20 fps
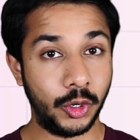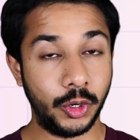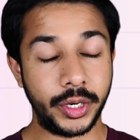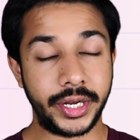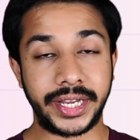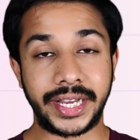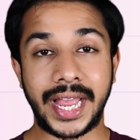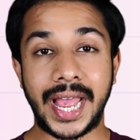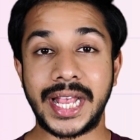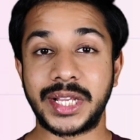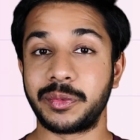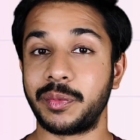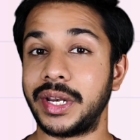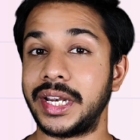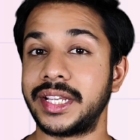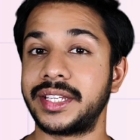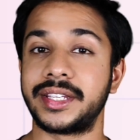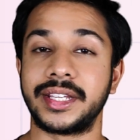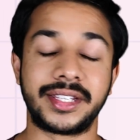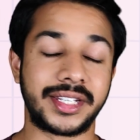coding as
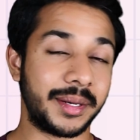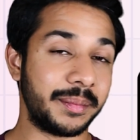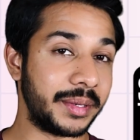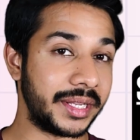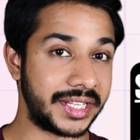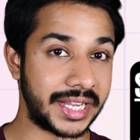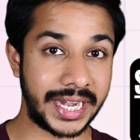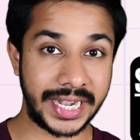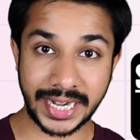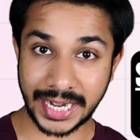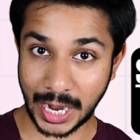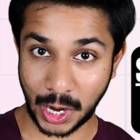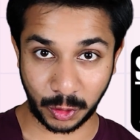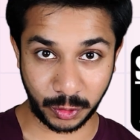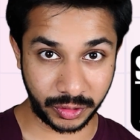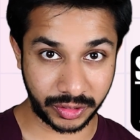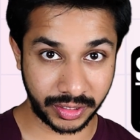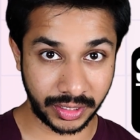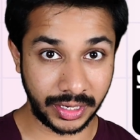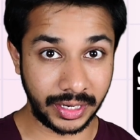well as system design
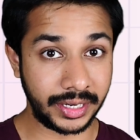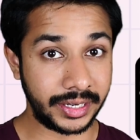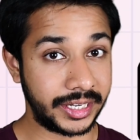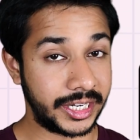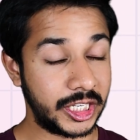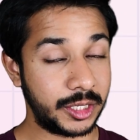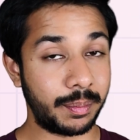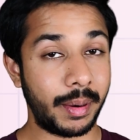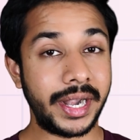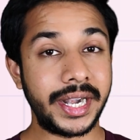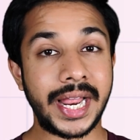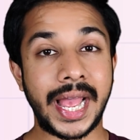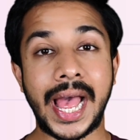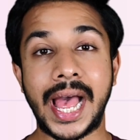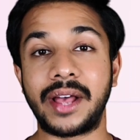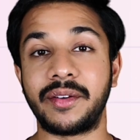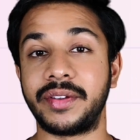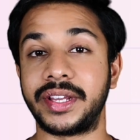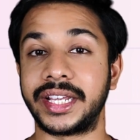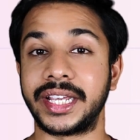rounds, despite
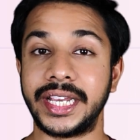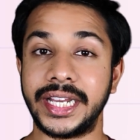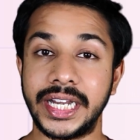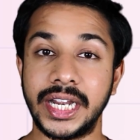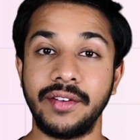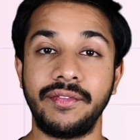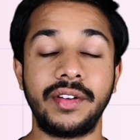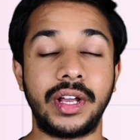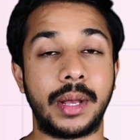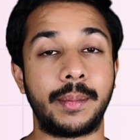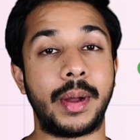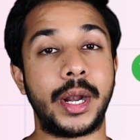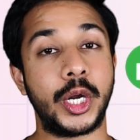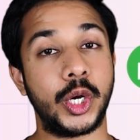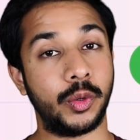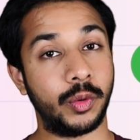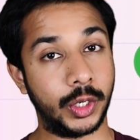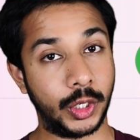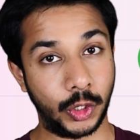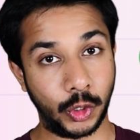having enough
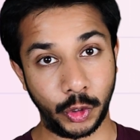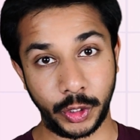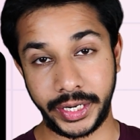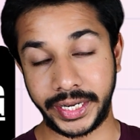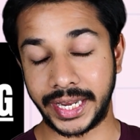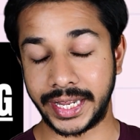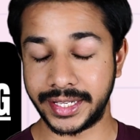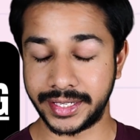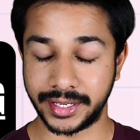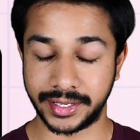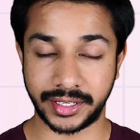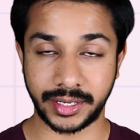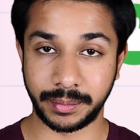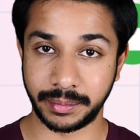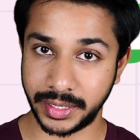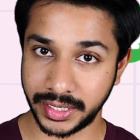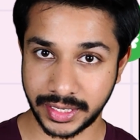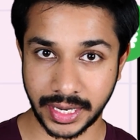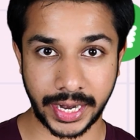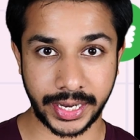command over coding and
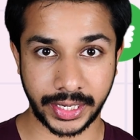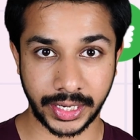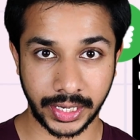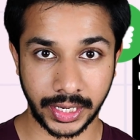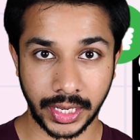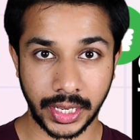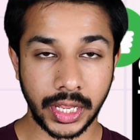system design.